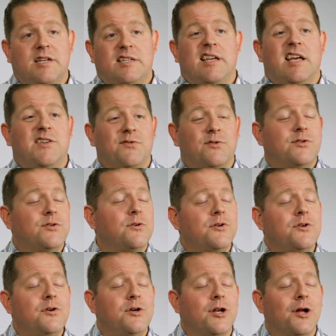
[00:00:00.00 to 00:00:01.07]
successful
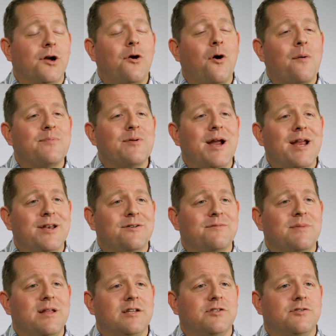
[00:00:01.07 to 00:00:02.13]
tool you could incorporate in your
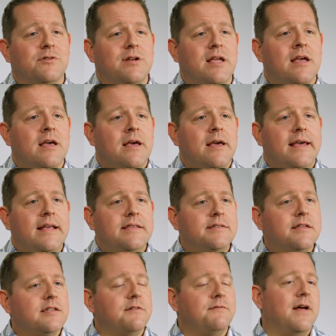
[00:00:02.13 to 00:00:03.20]
ministry is
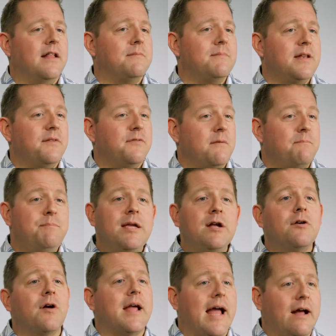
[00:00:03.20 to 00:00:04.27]
the development of a
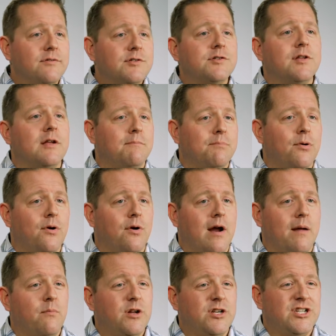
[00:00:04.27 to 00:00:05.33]
peer counseling
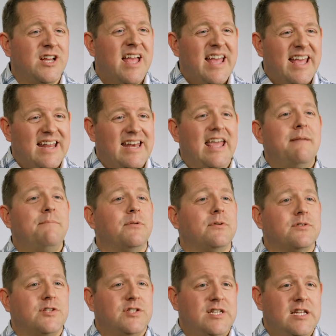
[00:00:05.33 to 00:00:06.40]
program, which
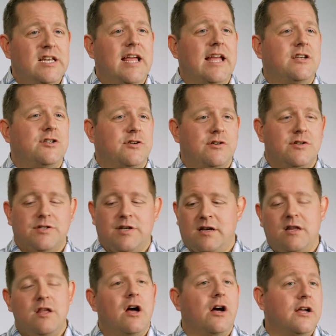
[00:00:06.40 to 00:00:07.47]
enables teenagers
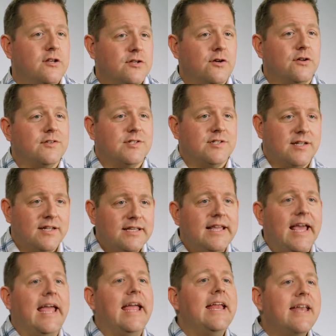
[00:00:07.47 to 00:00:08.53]
and young adults to
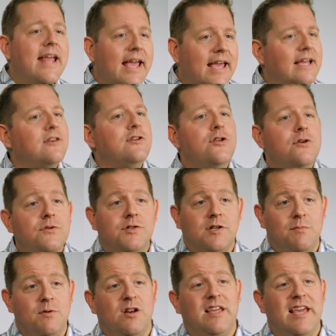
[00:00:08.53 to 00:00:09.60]
gain and use
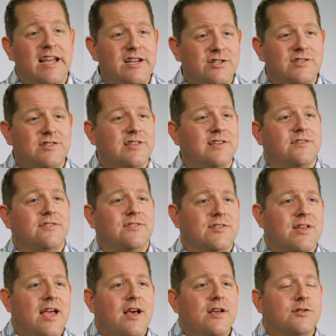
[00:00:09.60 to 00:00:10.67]
communication
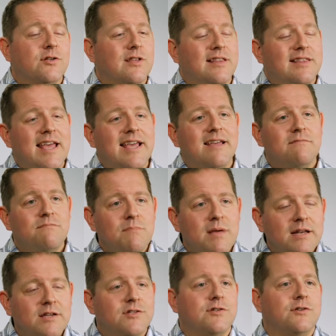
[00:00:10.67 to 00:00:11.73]
skills so that they can
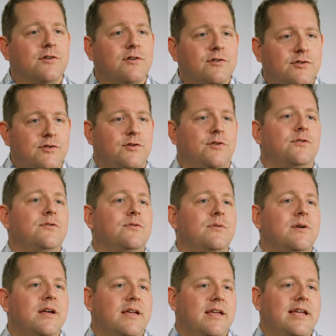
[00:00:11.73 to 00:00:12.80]
minister
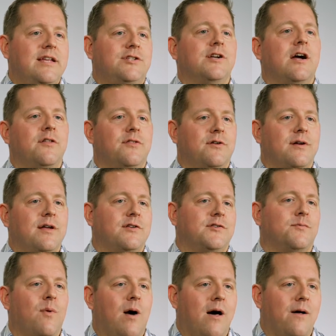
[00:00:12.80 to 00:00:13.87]
to each other
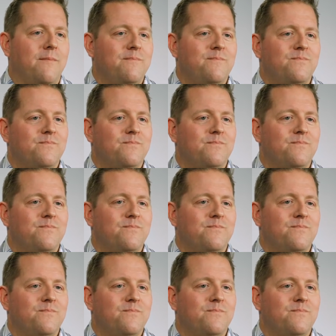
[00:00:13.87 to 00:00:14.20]
as well.